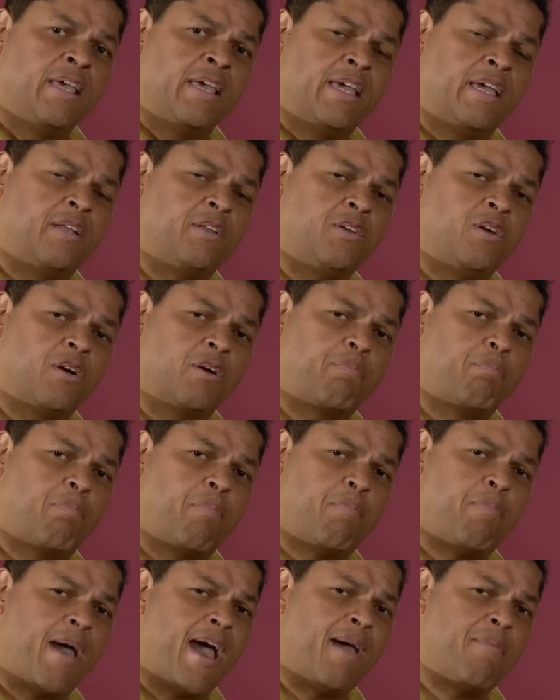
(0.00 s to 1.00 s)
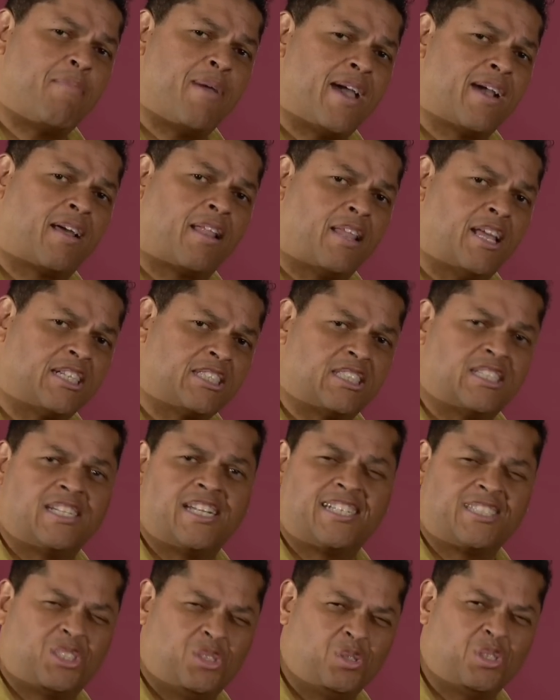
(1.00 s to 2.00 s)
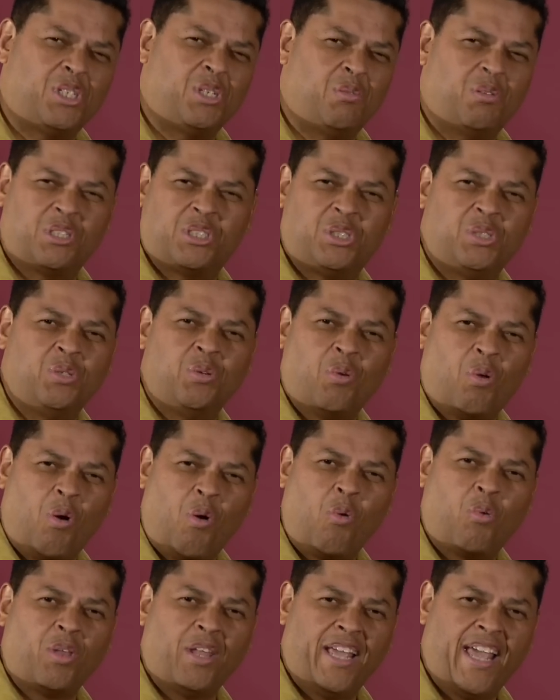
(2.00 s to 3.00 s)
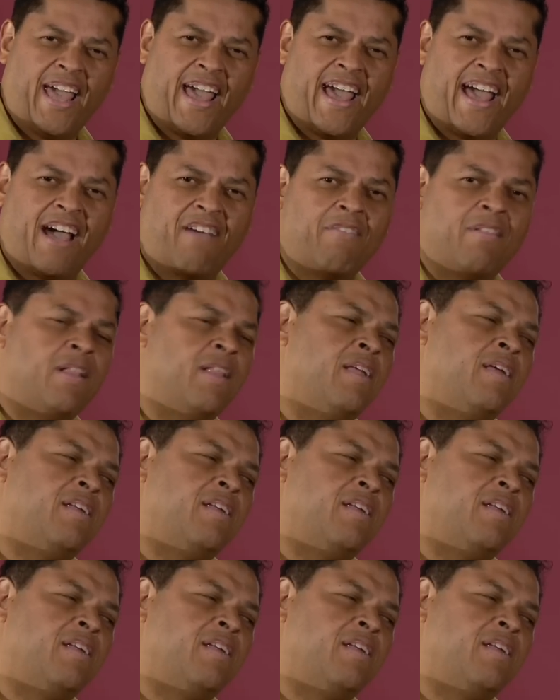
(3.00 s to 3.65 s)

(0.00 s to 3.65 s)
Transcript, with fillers: in your Batman collection, that's usually what you only have,